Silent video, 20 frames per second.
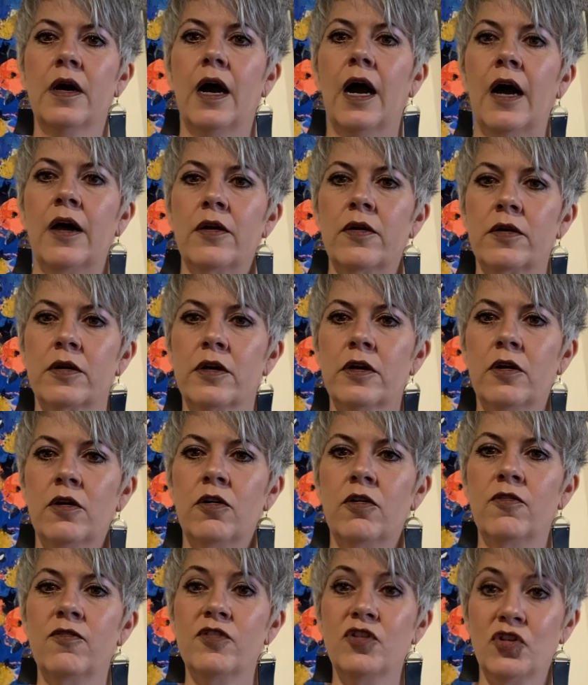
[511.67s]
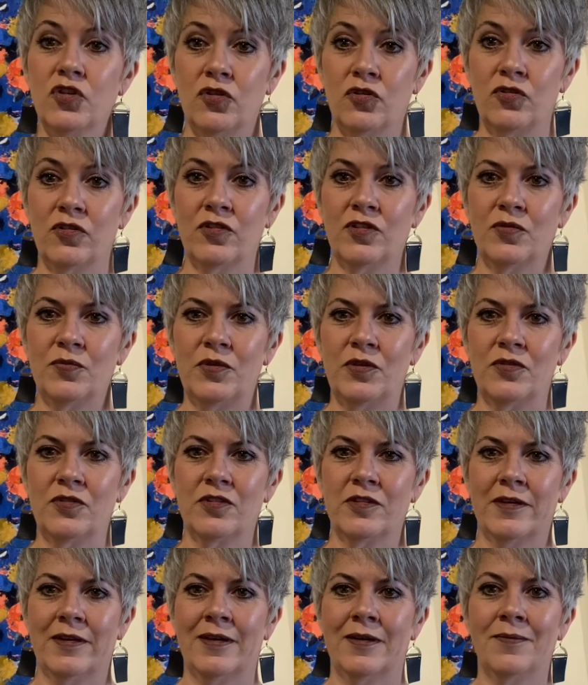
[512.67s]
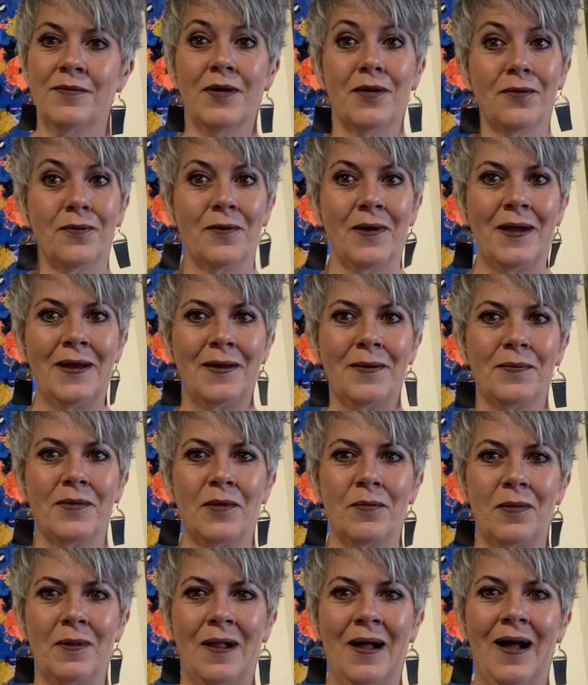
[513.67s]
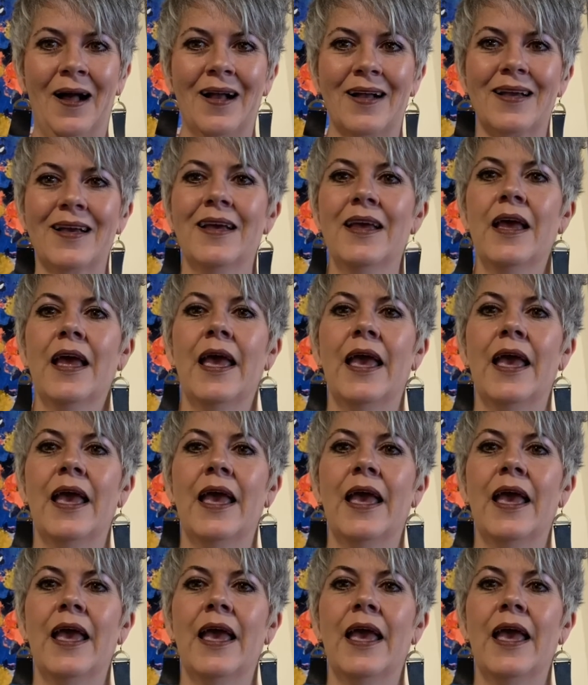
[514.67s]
Otter Cove Children's Museum right up the block